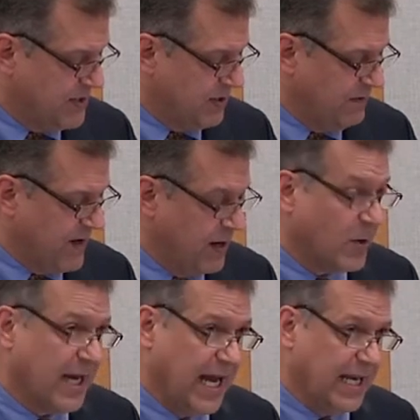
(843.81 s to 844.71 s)
been certified
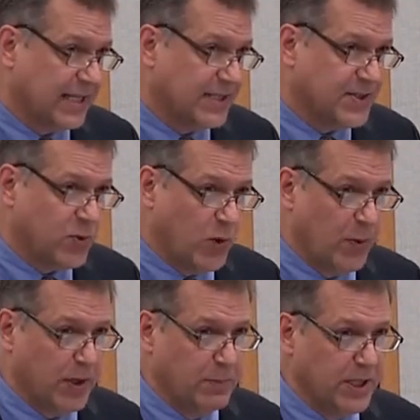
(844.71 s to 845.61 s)
organic. It's
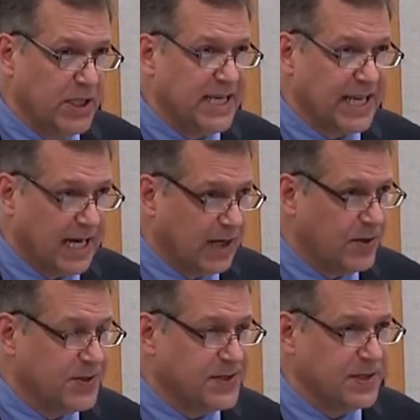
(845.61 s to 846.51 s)
$21 billion
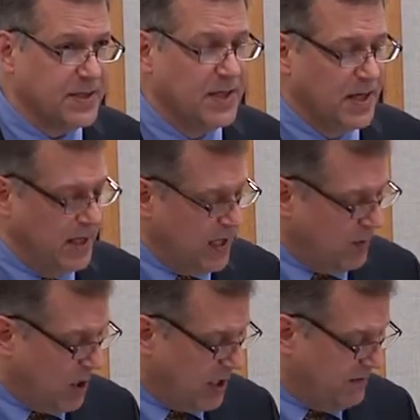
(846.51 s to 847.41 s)
in
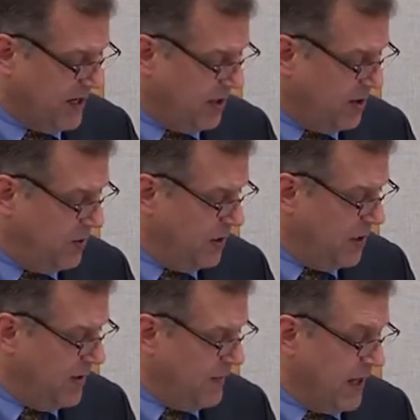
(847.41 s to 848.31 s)
market
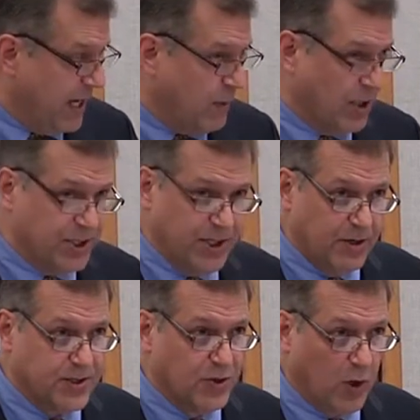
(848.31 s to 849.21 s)
value, and market
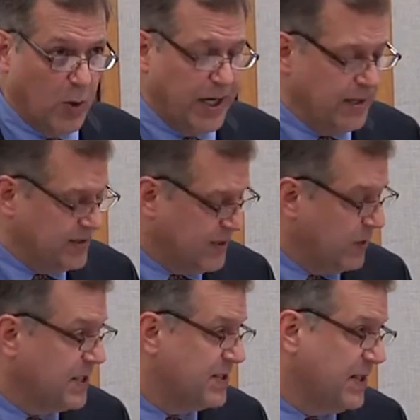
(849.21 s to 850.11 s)
share is growing.
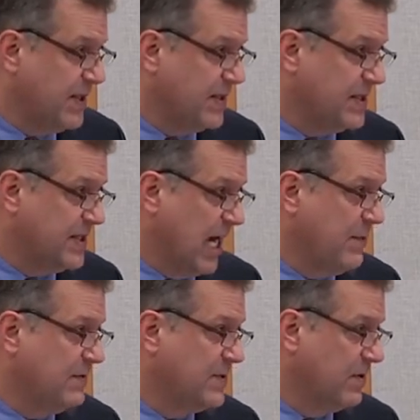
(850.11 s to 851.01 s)
So we see that this
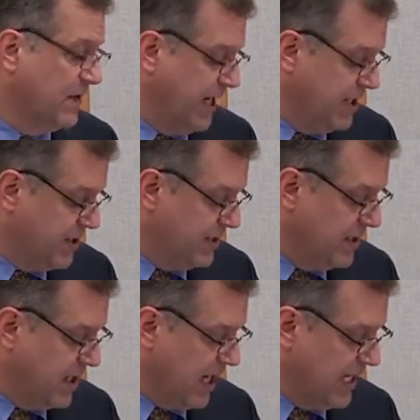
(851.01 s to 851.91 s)
type of
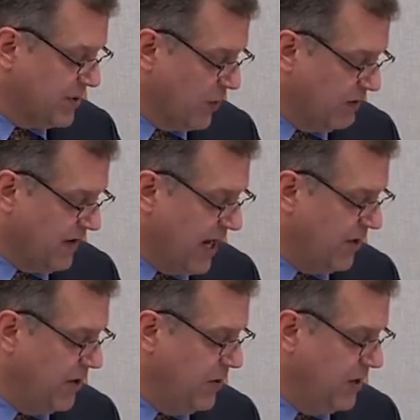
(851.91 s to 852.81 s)
certification uh, has a real
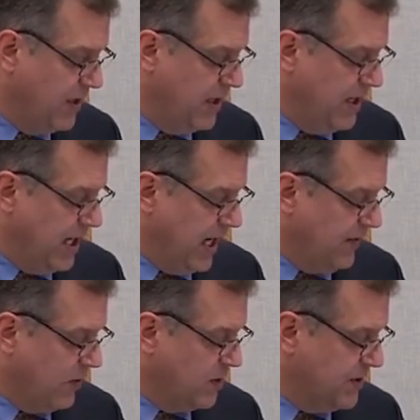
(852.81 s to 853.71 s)
value.
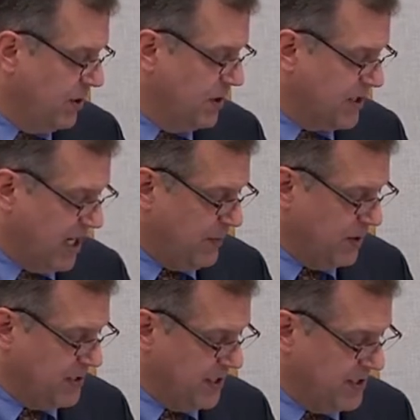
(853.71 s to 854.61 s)
And of course, the U.S.
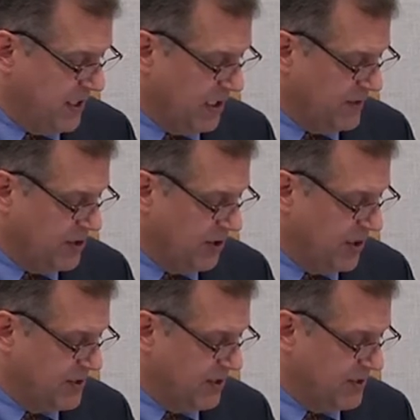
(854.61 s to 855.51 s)
Composting Seal of
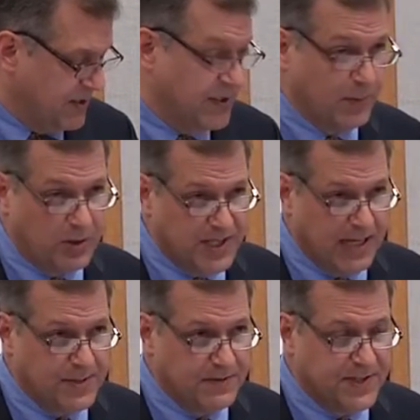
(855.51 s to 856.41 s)
Assurance uses similar
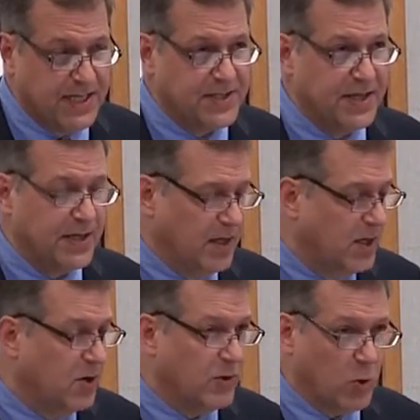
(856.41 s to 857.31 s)
types of testing
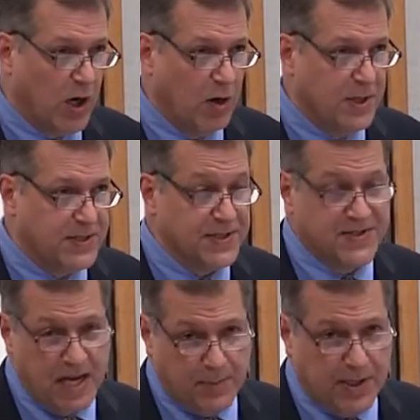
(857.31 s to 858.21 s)
requirements and
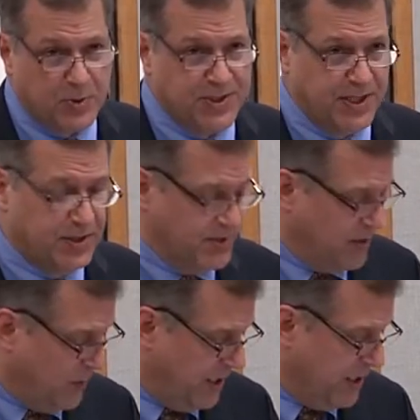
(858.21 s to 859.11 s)
sampling procedures
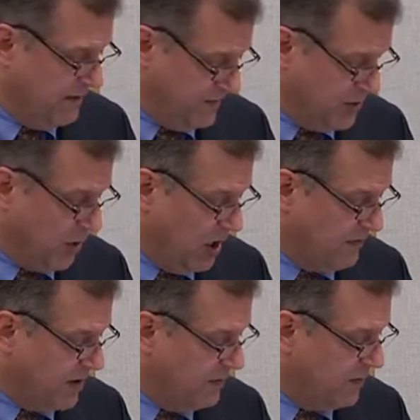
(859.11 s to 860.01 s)
that we have
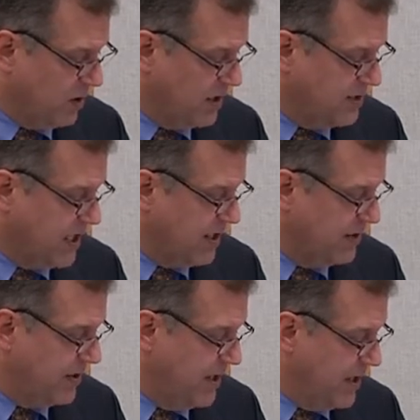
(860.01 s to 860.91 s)
drawn from for our
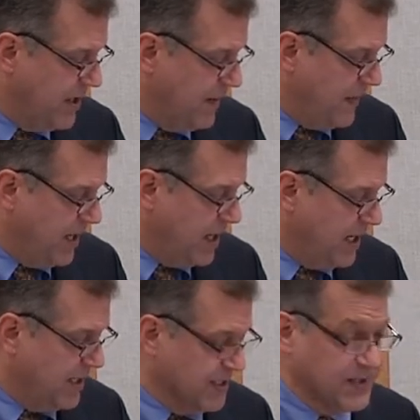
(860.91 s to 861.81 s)
standard. Uh,
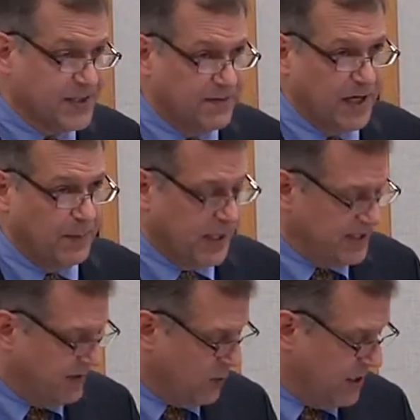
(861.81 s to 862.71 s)
and dozens of
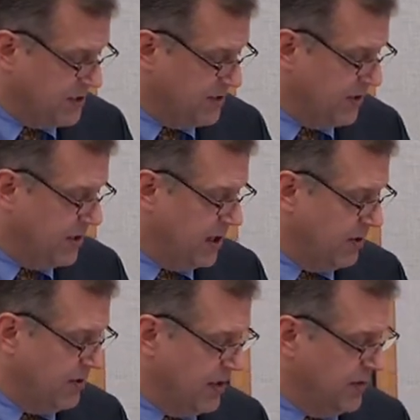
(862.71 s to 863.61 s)
companies have registered
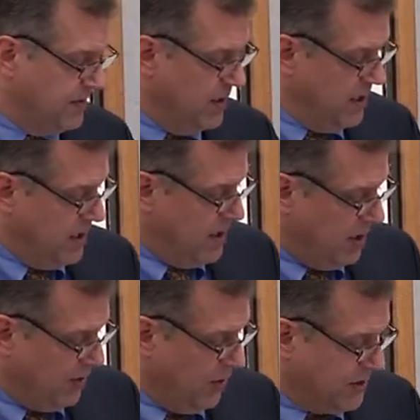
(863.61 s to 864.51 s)
under the,
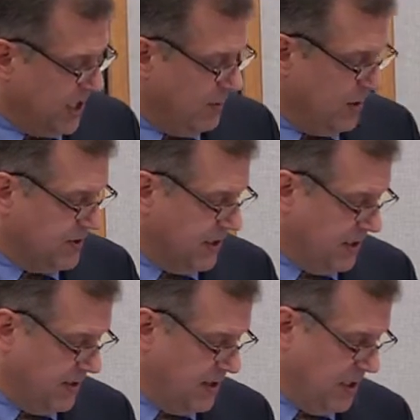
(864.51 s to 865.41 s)
under the U.S.
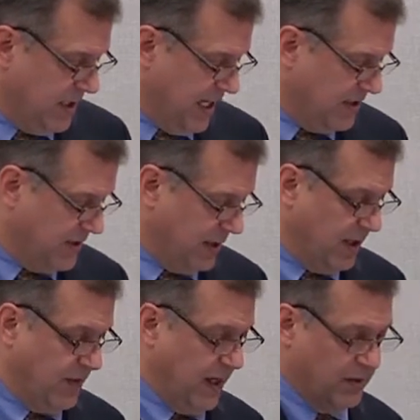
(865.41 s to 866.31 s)
Composting uh, Council,
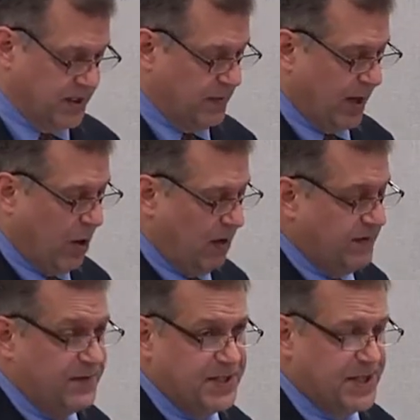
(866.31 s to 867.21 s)
and I think just about
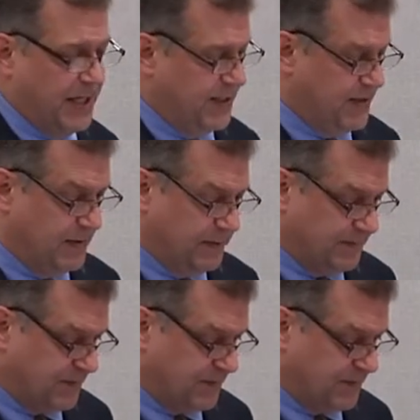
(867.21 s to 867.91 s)
all these states.